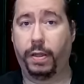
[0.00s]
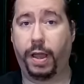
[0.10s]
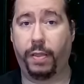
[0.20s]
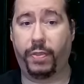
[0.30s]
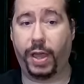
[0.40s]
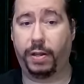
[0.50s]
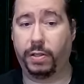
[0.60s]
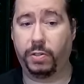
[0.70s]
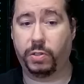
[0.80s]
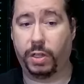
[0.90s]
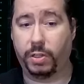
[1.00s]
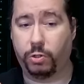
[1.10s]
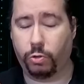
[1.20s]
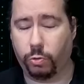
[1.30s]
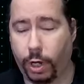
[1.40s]
And that is
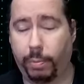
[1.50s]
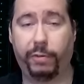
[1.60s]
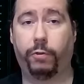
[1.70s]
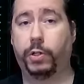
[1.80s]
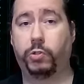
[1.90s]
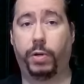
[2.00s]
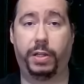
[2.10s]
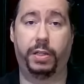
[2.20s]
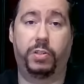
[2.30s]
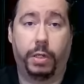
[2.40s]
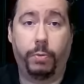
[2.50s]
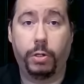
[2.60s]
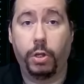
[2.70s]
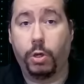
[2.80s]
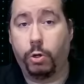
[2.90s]
incredibly frustrating as
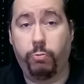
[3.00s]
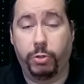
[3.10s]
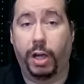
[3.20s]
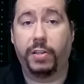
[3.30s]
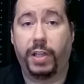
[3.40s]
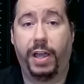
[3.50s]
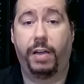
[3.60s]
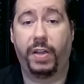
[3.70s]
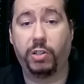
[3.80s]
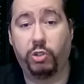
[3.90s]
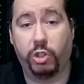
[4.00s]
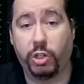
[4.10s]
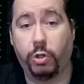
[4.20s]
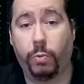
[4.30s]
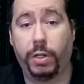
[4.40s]
someone who does have a
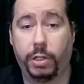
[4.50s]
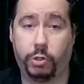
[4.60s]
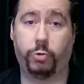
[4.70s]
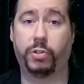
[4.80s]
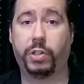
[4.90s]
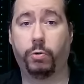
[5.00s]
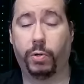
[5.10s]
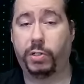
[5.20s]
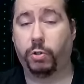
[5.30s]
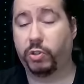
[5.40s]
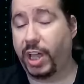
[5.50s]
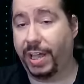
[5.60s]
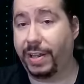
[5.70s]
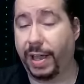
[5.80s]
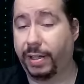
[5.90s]
genuine interest in research
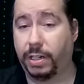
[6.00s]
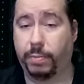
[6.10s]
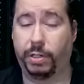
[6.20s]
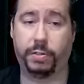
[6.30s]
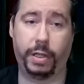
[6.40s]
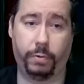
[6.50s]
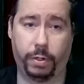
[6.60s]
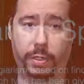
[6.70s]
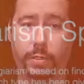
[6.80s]
and academic integrity.